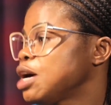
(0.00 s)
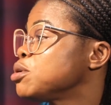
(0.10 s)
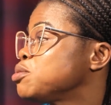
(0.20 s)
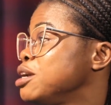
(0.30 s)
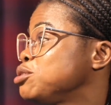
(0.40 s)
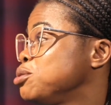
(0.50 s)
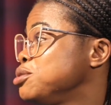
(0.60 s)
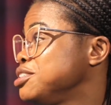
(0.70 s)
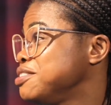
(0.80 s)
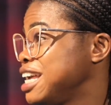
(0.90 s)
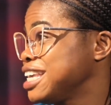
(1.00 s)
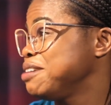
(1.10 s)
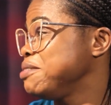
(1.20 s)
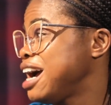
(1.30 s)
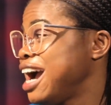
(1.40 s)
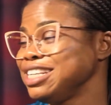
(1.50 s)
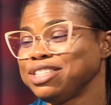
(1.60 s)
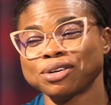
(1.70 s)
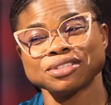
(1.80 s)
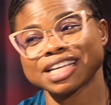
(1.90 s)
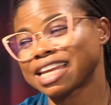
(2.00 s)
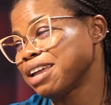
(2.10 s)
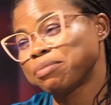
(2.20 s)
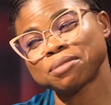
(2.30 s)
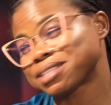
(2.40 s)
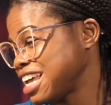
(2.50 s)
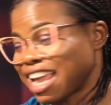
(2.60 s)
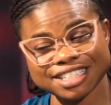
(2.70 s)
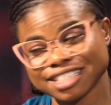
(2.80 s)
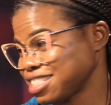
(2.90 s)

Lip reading: That was why I told you when I came here, I don't climb upstairs.